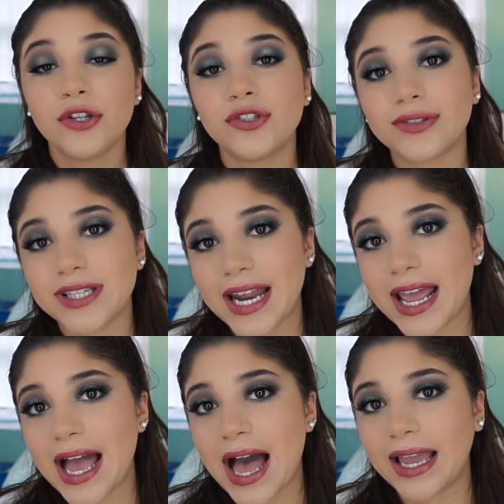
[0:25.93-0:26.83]
So
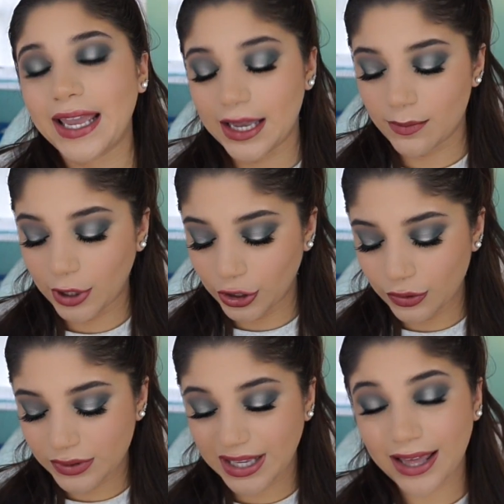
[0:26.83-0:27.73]
today I am
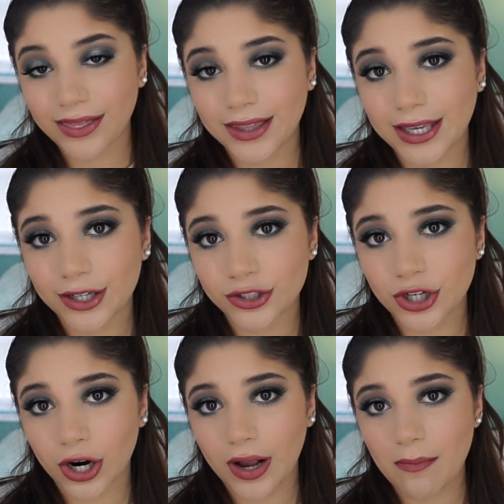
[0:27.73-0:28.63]
using the
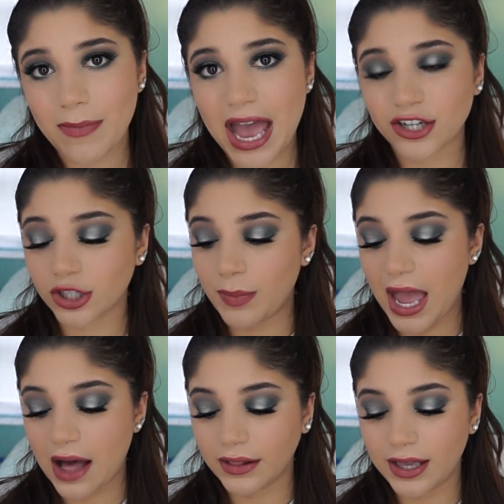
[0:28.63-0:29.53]
Dark Magic
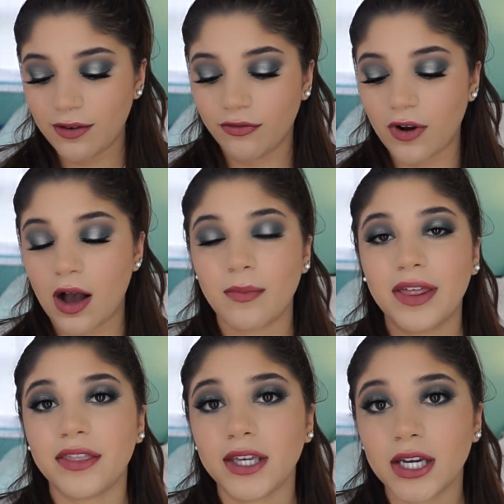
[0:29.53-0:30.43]
palette from
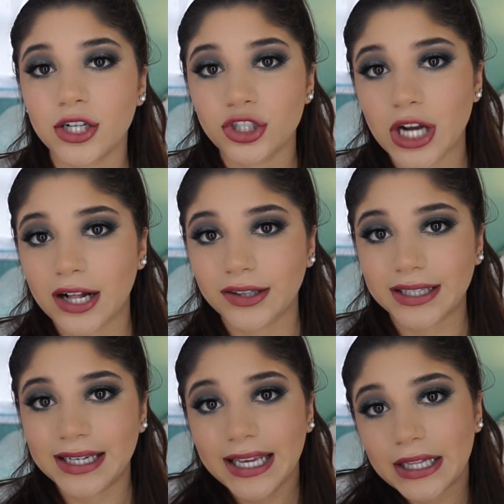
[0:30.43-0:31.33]
the
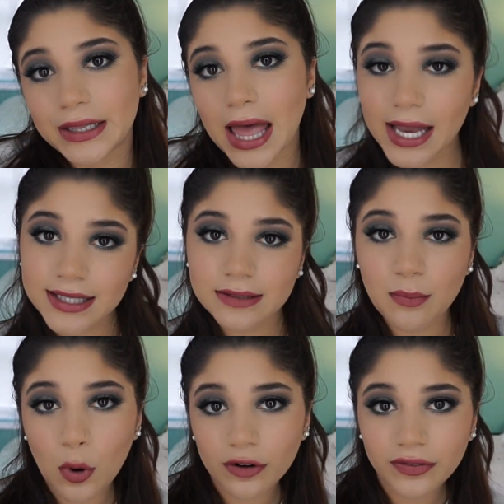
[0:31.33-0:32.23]
Jaclyn Hill X
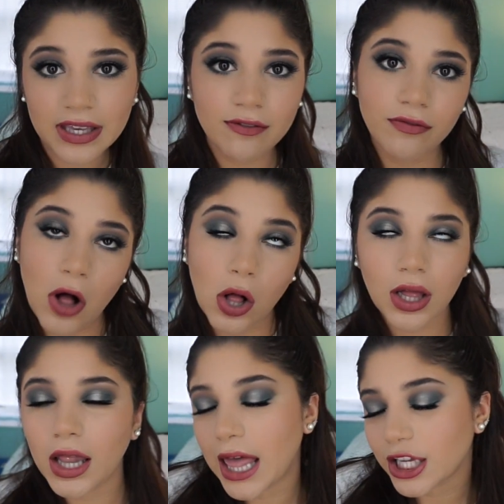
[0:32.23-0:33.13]
Morphe
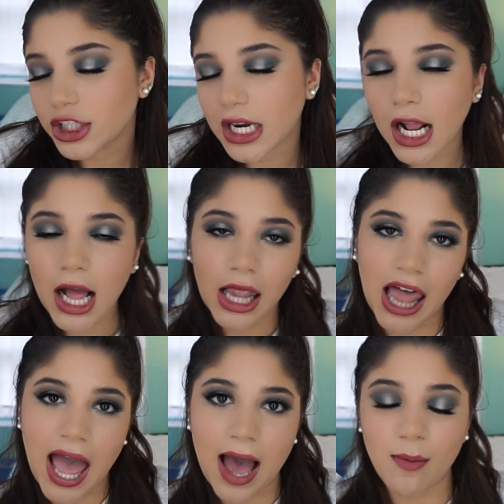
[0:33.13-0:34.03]
Vault Collection
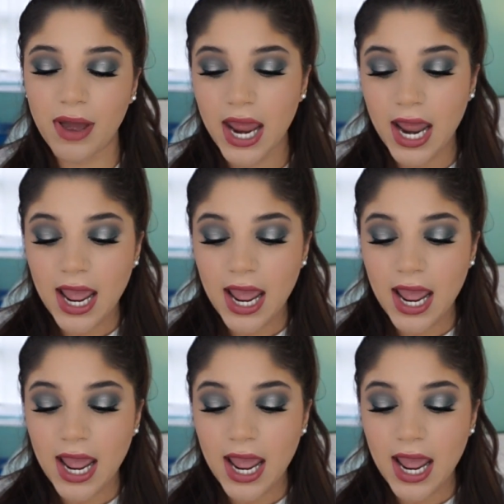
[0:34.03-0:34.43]
collab.